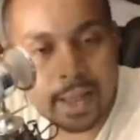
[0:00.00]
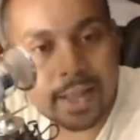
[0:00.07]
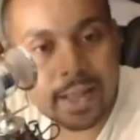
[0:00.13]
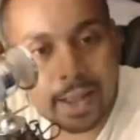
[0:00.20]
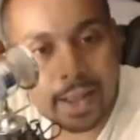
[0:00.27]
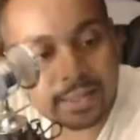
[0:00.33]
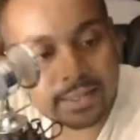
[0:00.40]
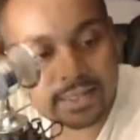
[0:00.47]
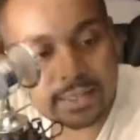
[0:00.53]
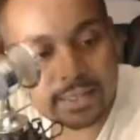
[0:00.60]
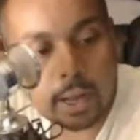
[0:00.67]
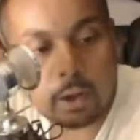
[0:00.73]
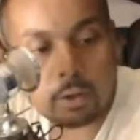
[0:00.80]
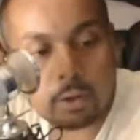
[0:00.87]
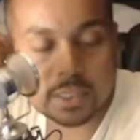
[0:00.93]
could see
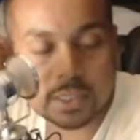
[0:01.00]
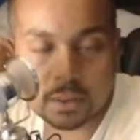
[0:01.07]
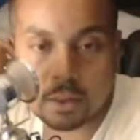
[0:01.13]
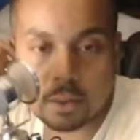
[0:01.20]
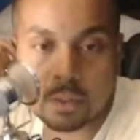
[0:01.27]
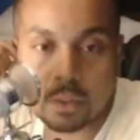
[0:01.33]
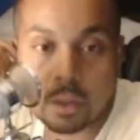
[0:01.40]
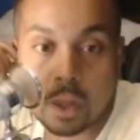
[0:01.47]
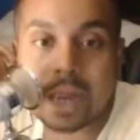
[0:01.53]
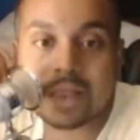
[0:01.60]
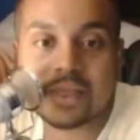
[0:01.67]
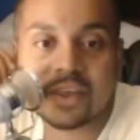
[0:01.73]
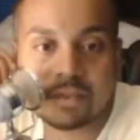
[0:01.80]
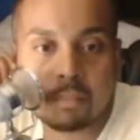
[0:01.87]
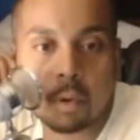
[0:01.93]
how it was like I
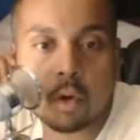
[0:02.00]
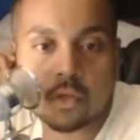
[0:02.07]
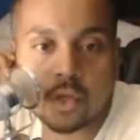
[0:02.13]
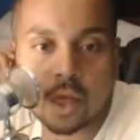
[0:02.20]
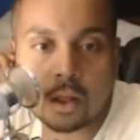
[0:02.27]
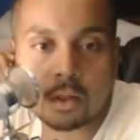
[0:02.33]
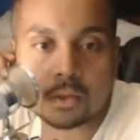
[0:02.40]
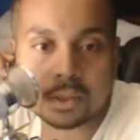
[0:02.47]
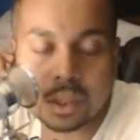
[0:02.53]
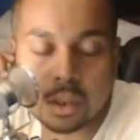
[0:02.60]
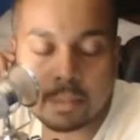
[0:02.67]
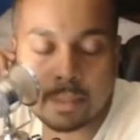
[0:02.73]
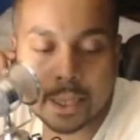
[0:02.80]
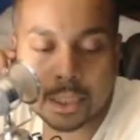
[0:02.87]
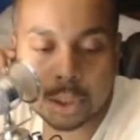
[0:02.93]
think both Hell in a Cell
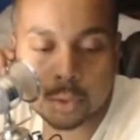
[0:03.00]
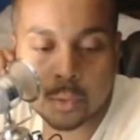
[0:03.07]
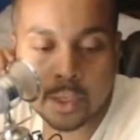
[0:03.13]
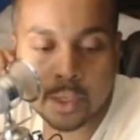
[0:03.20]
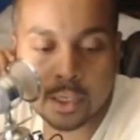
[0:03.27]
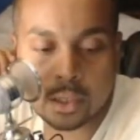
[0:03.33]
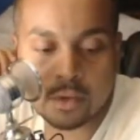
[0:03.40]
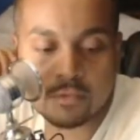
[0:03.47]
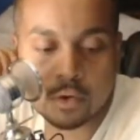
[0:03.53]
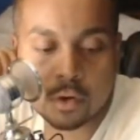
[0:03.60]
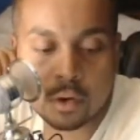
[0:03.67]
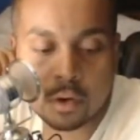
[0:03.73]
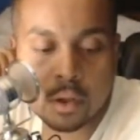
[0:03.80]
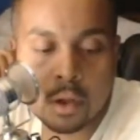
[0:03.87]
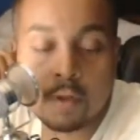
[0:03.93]
matches really delivered
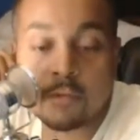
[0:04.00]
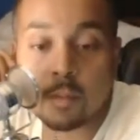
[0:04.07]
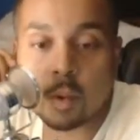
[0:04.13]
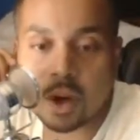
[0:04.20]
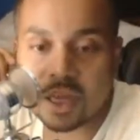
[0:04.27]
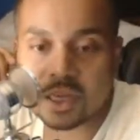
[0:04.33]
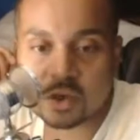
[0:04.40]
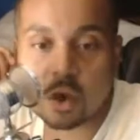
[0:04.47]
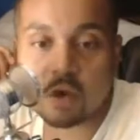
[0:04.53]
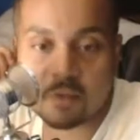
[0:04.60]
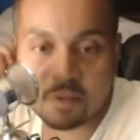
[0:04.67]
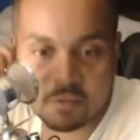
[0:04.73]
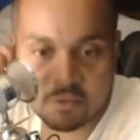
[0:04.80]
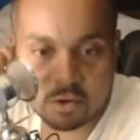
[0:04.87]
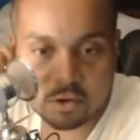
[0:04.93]
from what I saw for the
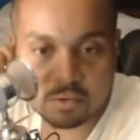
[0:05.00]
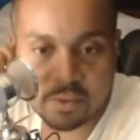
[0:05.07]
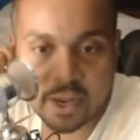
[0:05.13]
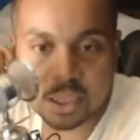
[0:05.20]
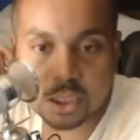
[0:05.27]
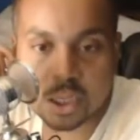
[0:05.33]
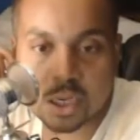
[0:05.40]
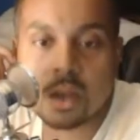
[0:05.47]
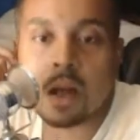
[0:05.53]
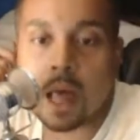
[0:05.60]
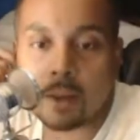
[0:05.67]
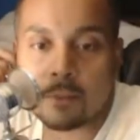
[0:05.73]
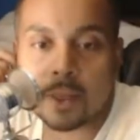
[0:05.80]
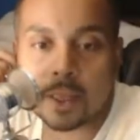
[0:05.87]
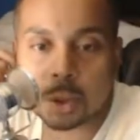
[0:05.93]
first match. I really
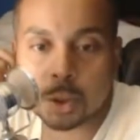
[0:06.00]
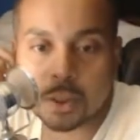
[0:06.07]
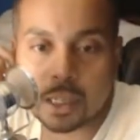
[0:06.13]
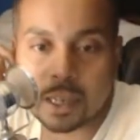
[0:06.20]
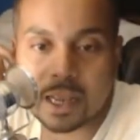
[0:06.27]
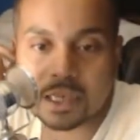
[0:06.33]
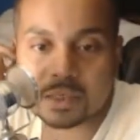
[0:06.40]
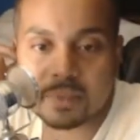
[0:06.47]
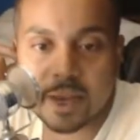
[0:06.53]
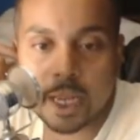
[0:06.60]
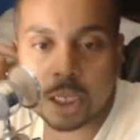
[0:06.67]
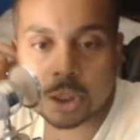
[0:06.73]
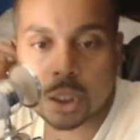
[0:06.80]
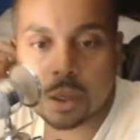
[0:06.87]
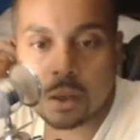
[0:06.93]
enjoyed the last
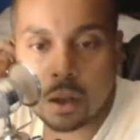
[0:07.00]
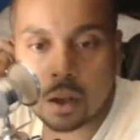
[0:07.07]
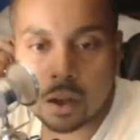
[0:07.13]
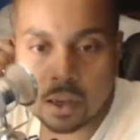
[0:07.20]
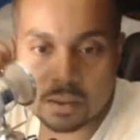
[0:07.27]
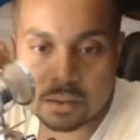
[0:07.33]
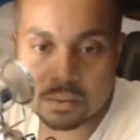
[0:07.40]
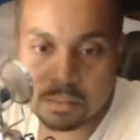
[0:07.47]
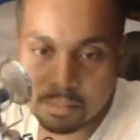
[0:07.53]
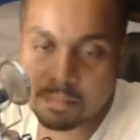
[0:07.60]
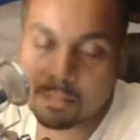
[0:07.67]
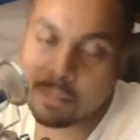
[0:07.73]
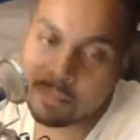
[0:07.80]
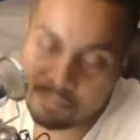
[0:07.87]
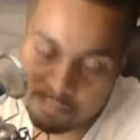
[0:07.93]
match,
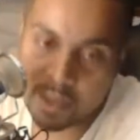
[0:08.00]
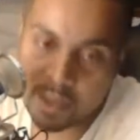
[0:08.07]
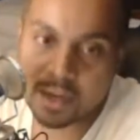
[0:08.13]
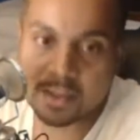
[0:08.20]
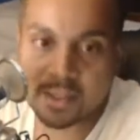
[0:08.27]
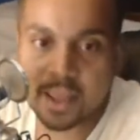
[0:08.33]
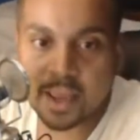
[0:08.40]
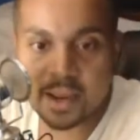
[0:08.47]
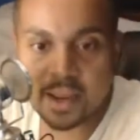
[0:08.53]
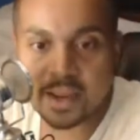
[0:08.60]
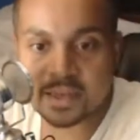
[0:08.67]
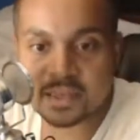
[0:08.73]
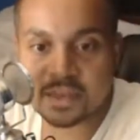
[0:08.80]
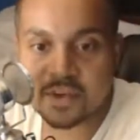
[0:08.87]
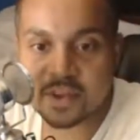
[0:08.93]
pending the ending and
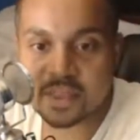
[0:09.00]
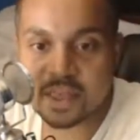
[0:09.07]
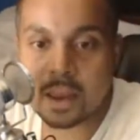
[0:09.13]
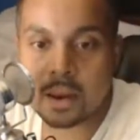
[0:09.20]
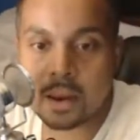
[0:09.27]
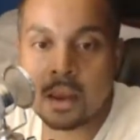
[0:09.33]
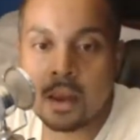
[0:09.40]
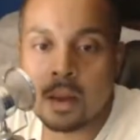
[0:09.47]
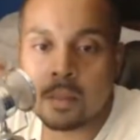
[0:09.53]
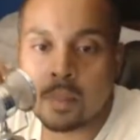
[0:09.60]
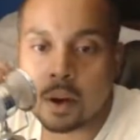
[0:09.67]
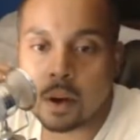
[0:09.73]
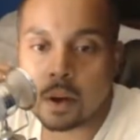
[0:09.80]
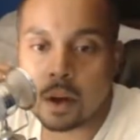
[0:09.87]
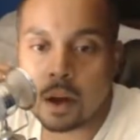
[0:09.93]
stuff like that. But